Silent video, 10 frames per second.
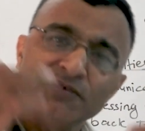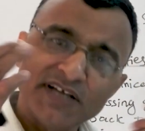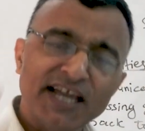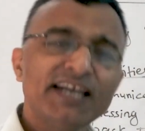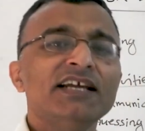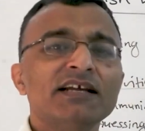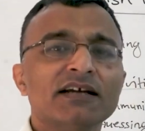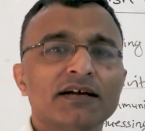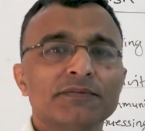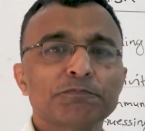
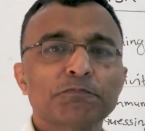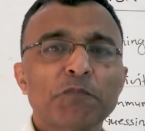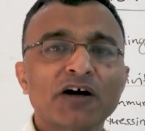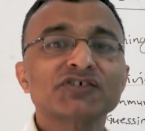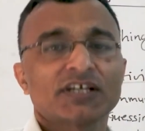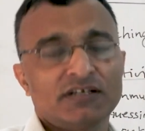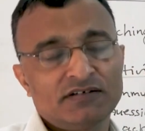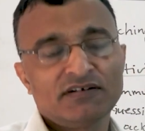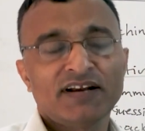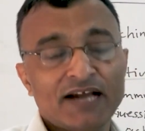Any function,
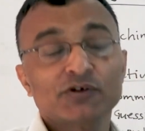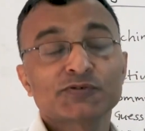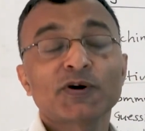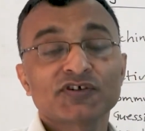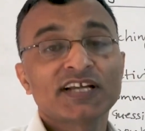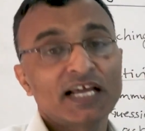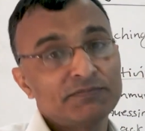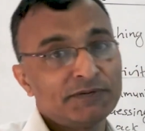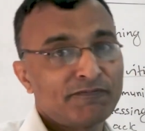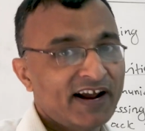language function
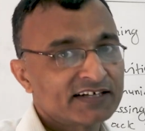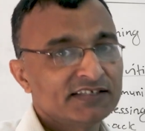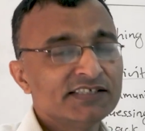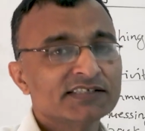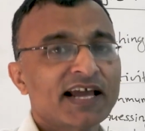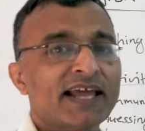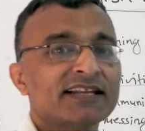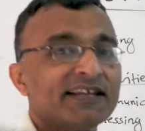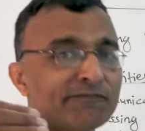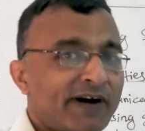can be practiced,
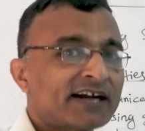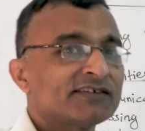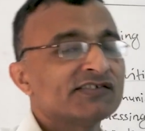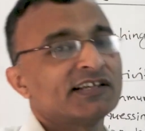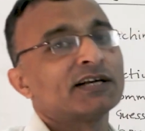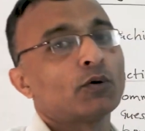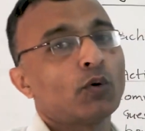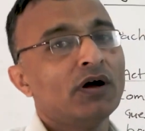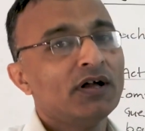and they practice in